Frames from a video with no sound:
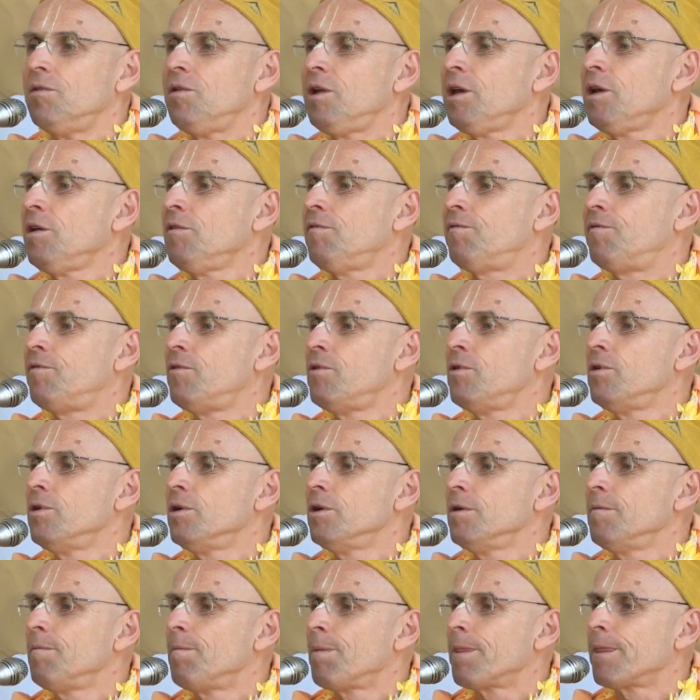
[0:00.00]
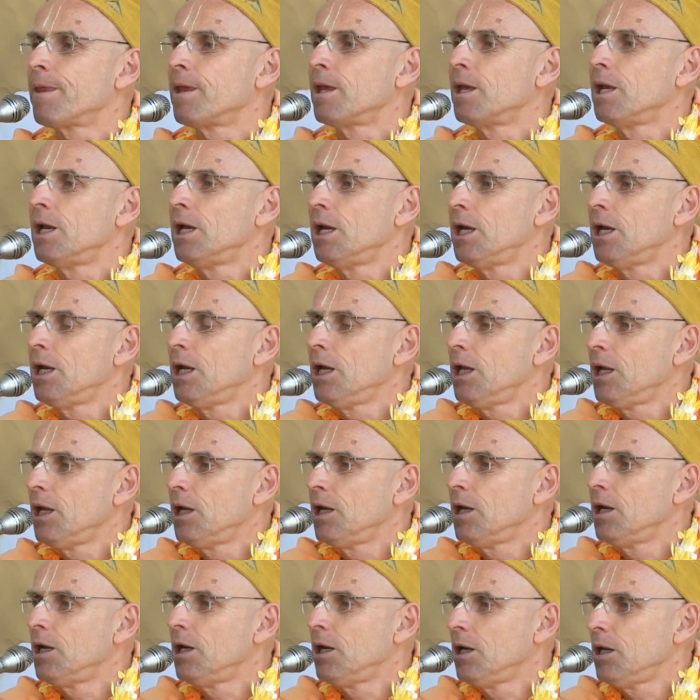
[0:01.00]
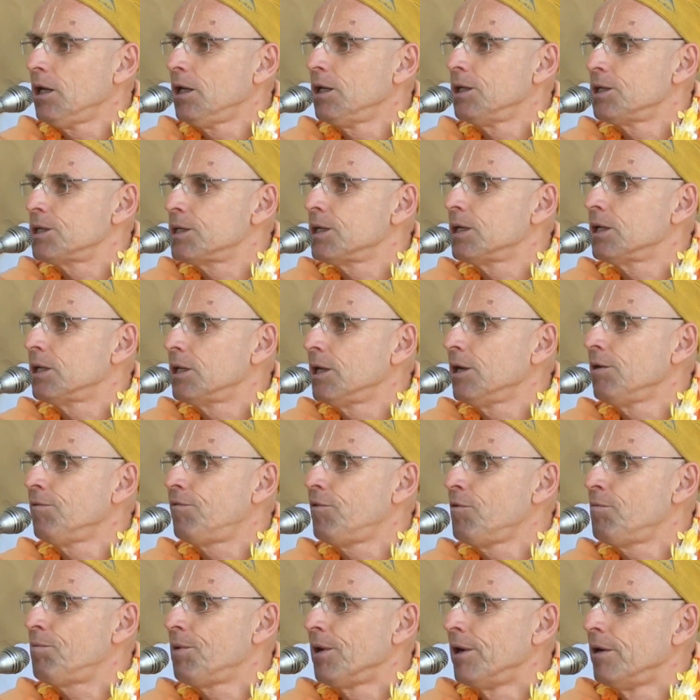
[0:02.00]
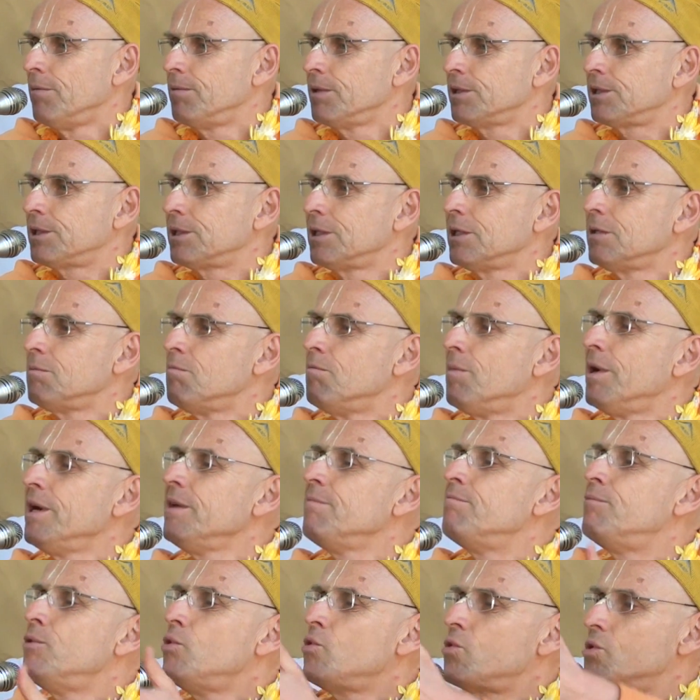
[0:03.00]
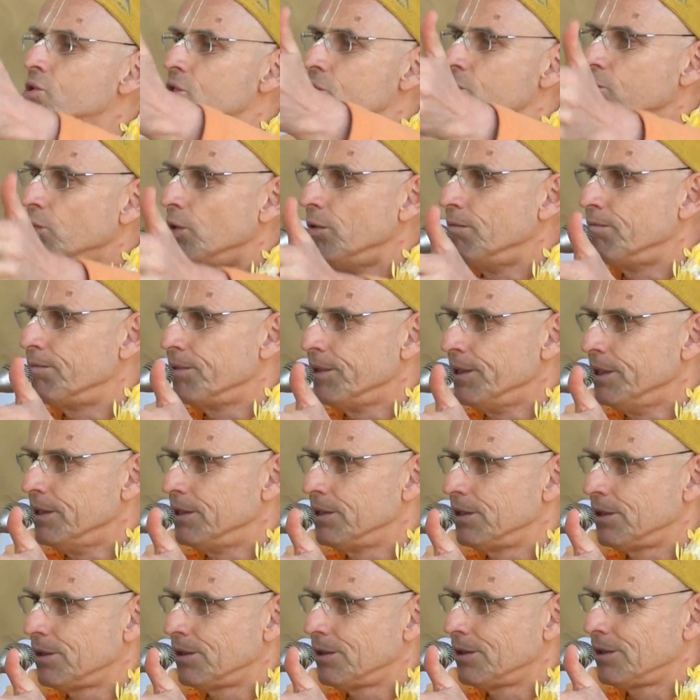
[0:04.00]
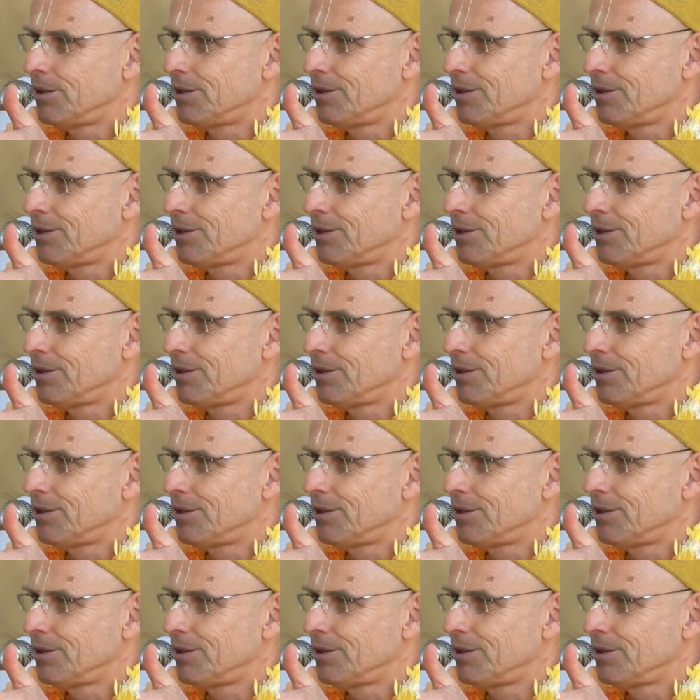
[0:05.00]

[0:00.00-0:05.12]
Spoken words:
Therefore, Prabhupada said, my books will preach.